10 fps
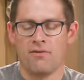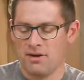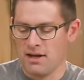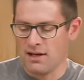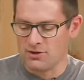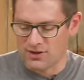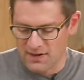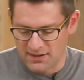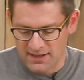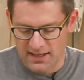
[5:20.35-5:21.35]
of an inch.
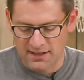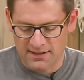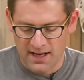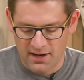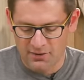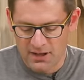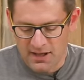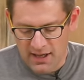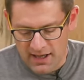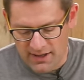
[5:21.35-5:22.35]
And then tighten it down,
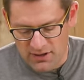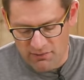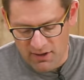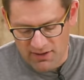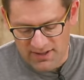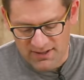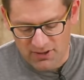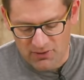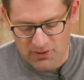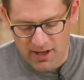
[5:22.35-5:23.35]
and then you've got this
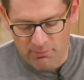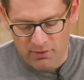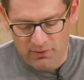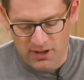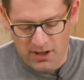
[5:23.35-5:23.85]
little clamp over